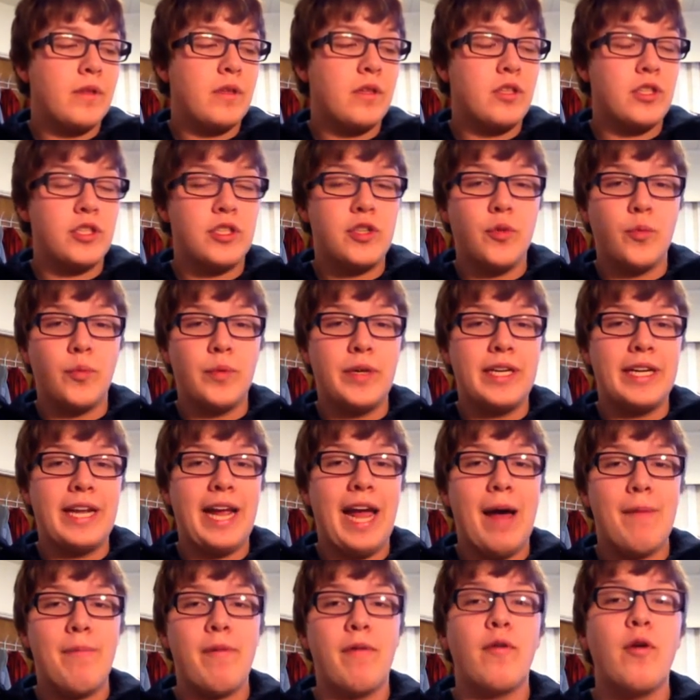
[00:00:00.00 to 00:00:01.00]
Just a
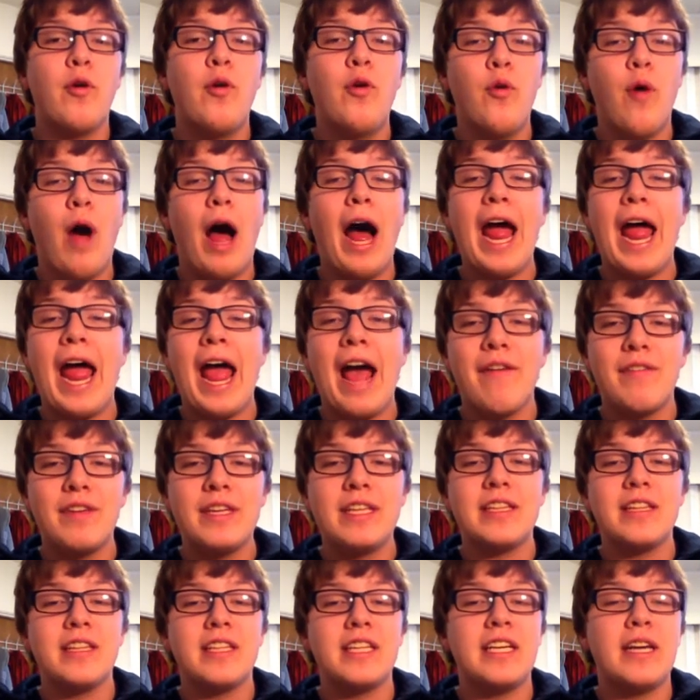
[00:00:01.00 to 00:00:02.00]
recap of who I have
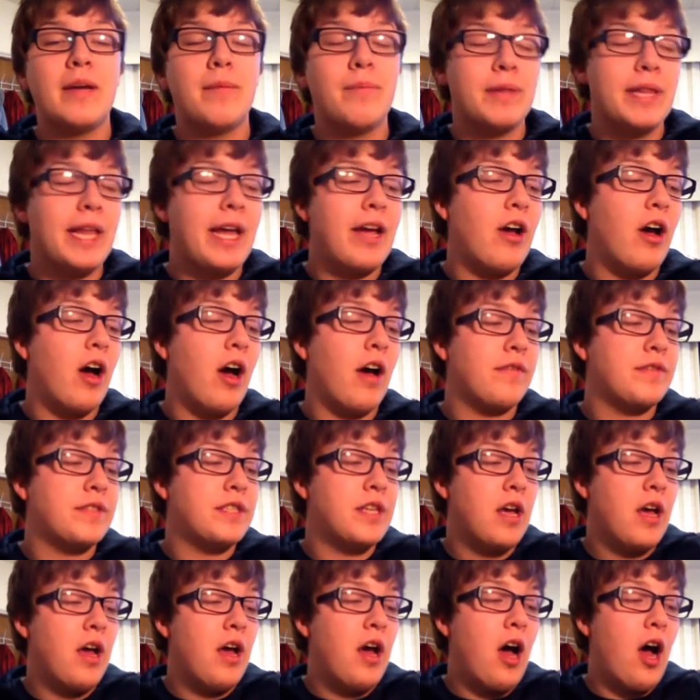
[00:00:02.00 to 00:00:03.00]
in the
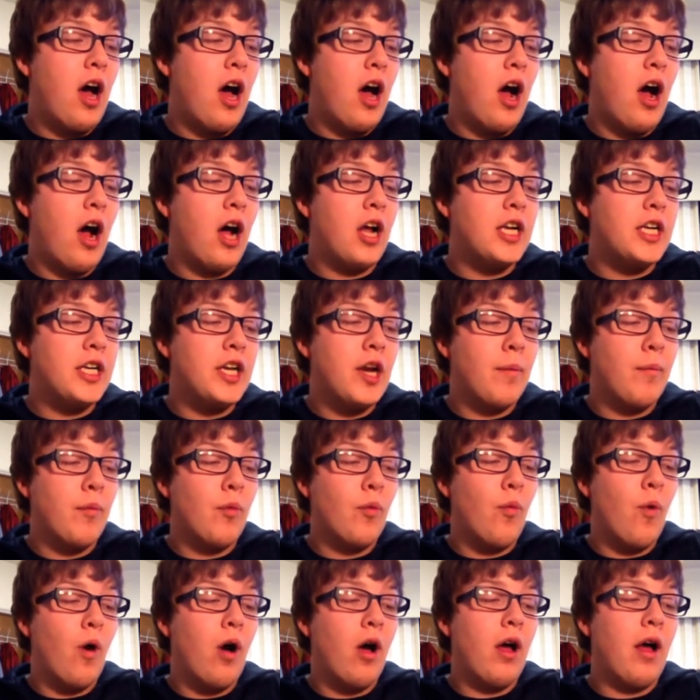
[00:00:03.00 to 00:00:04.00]
playoffs. Number
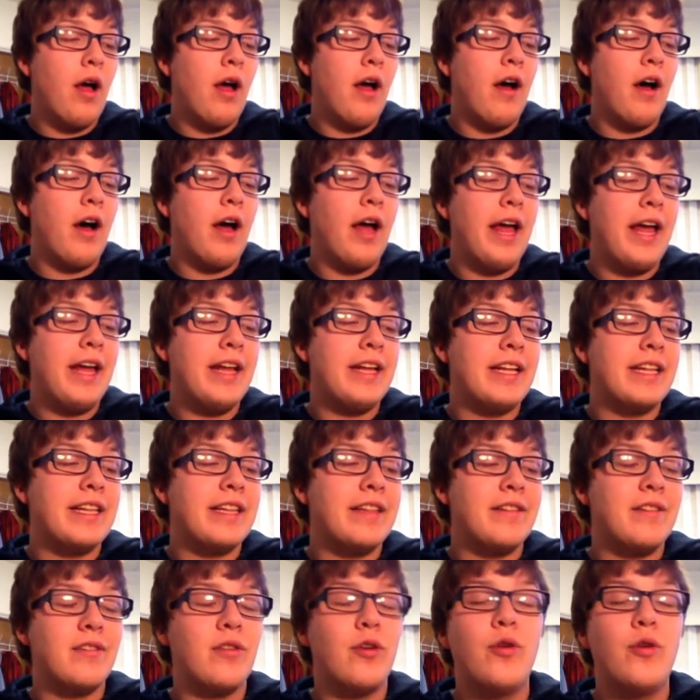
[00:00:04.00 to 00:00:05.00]
1, let